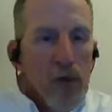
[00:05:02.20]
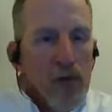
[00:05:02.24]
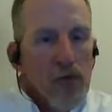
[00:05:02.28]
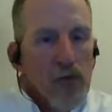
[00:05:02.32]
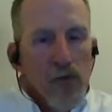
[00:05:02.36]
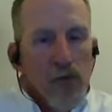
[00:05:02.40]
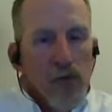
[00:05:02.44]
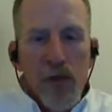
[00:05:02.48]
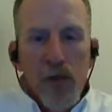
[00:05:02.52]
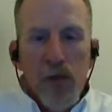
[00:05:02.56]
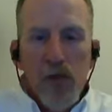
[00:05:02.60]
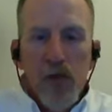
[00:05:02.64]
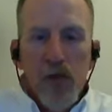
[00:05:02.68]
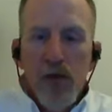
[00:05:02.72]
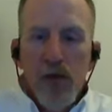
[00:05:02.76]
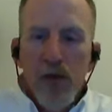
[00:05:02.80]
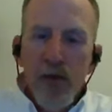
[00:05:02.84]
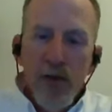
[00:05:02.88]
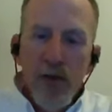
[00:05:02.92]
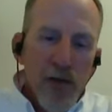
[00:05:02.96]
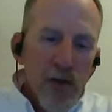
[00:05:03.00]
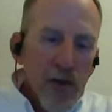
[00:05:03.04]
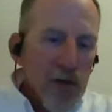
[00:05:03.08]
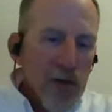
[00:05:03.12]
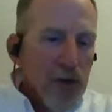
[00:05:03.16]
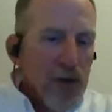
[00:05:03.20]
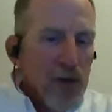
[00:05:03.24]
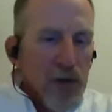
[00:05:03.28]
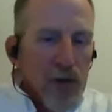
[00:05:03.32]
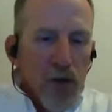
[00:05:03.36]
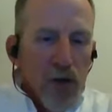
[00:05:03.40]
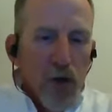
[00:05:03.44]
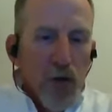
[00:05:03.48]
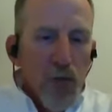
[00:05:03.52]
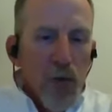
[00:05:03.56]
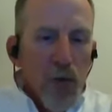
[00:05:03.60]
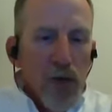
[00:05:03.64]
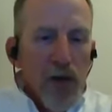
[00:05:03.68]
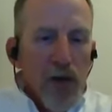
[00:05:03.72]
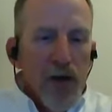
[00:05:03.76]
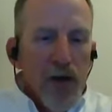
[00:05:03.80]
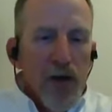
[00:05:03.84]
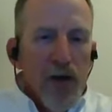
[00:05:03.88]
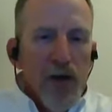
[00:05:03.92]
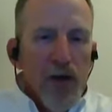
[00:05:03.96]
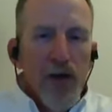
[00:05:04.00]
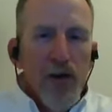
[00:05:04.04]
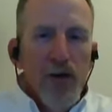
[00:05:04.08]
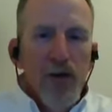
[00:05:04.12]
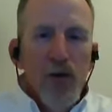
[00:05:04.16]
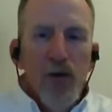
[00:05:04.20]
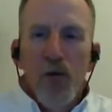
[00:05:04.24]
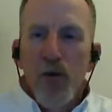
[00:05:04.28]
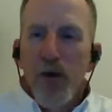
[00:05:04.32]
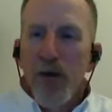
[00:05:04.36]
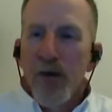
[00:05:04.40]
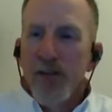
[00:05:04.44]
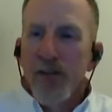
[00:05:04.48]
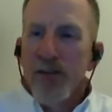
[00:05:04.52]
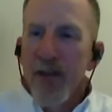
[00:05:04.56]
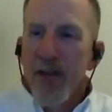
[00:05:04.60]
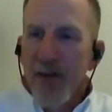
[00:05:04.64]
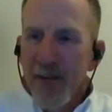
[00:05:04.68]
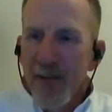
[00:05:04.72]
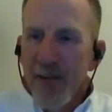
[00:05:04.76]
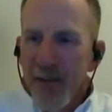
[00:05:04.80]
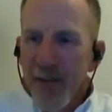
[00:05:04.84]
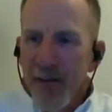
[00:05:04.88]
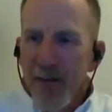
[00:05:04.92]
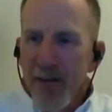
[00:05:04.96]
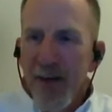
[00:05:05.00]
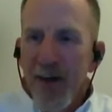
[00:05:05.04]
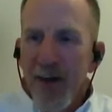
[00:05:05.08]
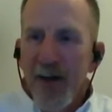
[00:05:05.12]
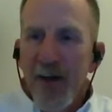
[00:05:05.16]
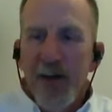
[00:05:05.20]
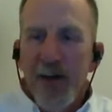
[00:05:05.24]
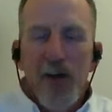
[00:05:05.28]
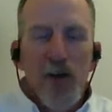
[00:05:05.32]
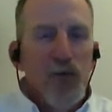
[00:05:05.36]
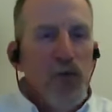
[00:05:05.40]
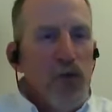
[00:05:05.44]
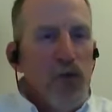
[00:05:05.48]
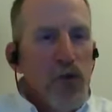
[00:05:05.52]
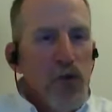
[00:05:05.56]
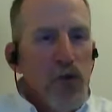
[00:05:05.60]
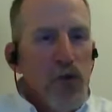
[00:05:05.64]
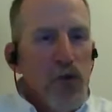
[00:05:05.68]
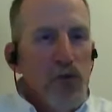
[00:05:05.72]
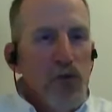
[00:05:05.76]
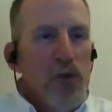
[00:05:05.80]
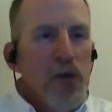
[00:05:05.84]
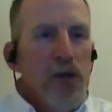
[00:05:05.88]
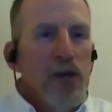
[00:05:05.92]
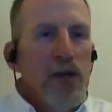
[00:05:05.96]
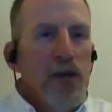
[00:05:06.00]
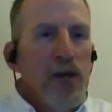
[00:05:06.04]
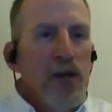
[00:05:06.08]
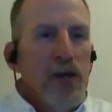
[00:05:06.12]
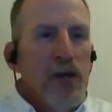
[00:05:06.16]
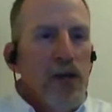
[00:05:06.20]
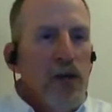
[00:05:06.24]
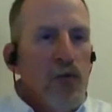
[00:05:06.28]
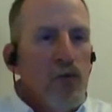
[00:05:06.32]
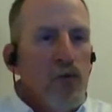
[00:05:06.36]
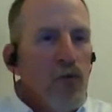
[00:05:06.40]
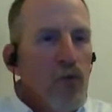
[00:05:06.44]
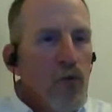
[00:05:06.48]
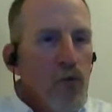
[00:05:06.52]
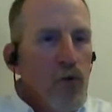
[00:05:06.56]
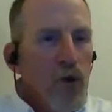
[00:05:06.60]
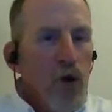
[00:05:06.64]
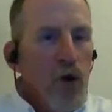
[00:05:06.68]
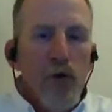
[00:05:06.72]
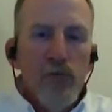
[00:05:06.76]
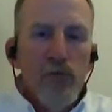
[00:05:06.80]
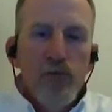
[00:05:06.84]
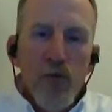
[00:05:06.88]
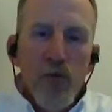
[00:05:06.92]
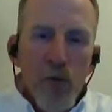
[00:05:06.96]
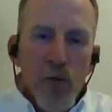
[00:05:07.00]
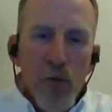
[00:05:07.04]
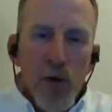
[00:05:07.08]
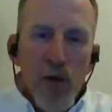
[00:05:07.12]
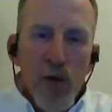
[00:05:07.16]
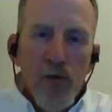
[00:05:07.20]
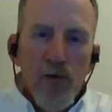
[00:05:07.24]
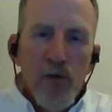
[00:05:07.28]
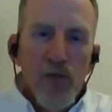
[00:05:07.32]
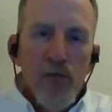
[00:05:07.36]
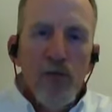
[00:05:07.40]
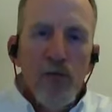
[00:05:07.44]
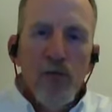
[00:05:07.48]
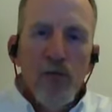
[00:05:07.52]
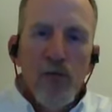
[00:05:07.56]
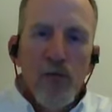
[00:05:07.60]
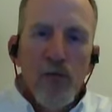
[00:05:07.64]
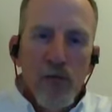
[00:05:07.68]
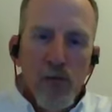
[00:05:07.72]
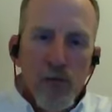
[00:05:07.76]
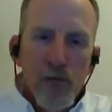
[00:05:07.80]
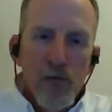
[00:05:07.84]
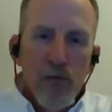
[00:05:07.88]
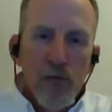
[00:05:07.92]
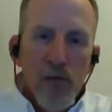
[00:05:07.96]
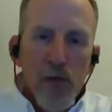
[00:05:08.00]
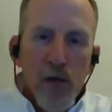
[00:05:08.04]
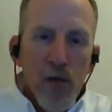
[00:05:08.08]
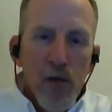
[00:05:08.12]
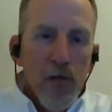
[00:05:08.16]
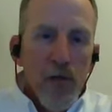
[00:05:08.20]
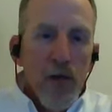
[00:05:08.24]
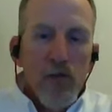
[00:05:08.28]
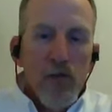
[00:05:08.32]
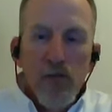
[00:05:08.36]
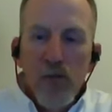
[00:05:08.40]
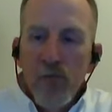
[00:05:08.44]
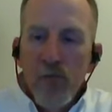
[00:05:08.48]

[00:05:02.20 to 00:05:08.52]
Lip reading: It's basically, here we go, we can take a look at it, we do a meeting, and we're off to the races. And